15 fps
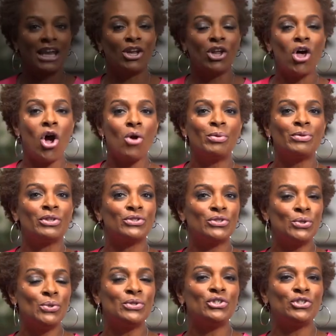Along with the
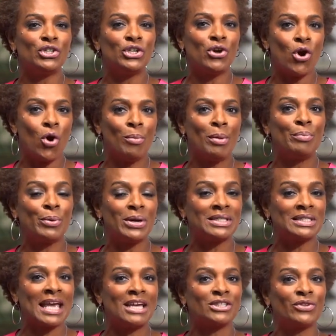Susan G. Komen
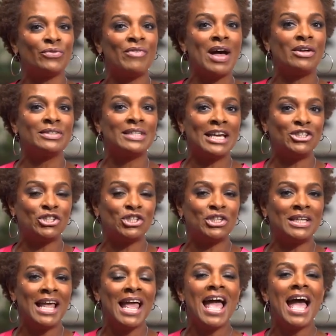Breast Cancer
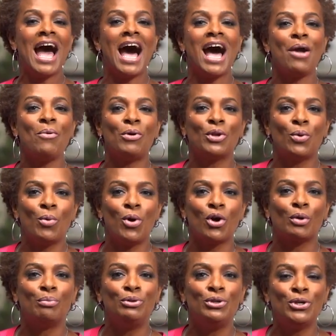Foundation, I want to
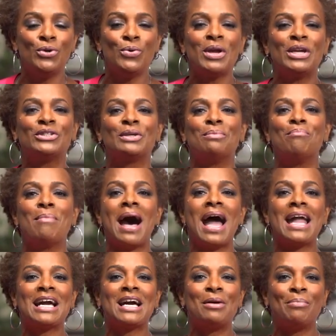welcome you into
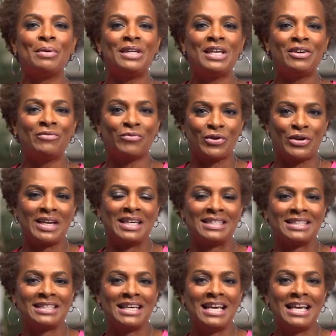my company of friends.